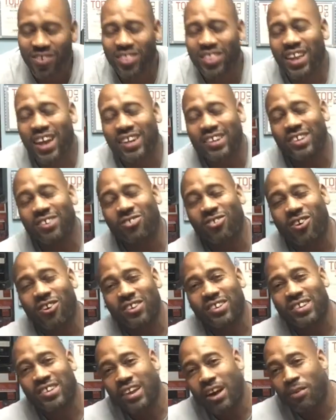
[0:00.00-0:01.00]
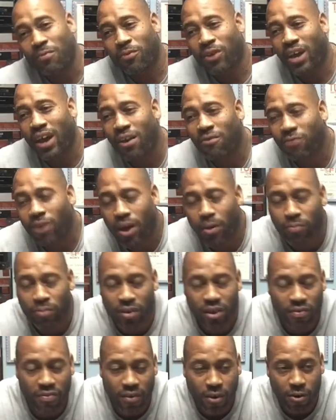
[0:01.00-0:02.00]
thanks to Charles's help, we got
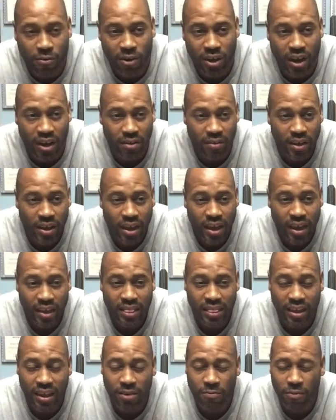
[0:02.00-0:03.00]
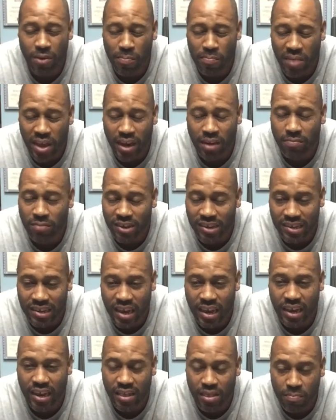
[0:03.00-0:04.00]
pretty far with it. I think we made a
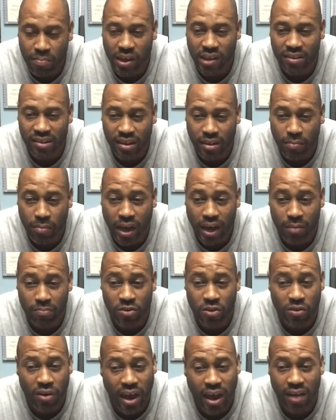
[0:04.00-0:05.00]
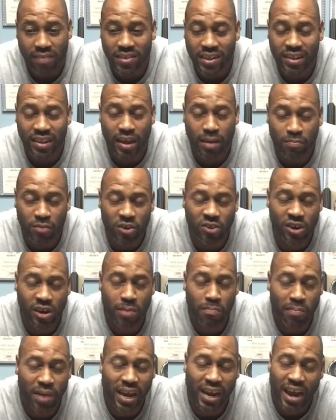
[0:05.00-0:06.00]
mistake on the belts on the bottom, so half the damn
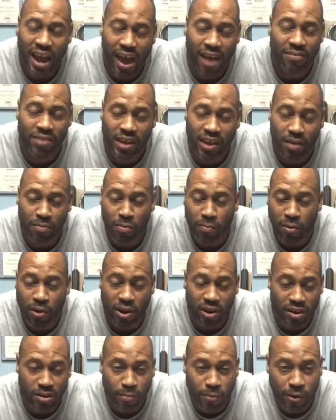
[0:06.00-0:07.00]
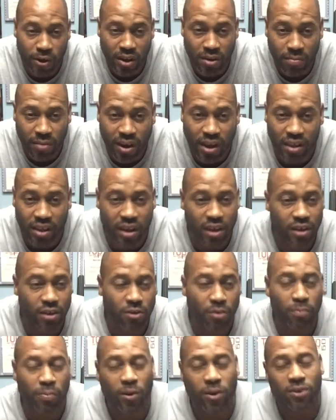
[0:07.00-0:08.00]
machine might have to come apart in the morning, but I'll let you
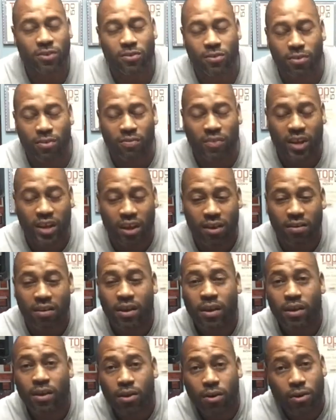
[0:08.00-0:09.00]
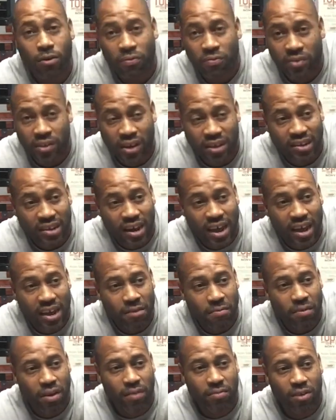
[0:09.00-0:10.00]
know in part 2 of the video. Hopefully it's
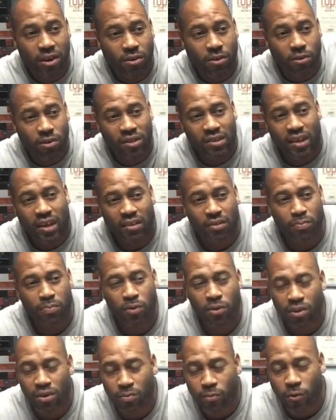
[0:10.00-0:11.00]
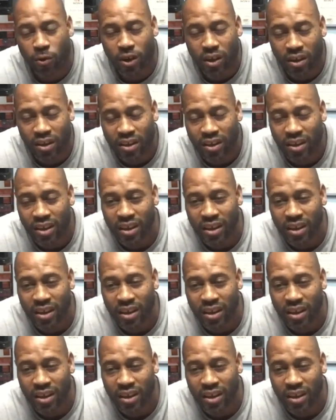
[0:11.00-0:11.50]
not. I'm going to call tech support in the morning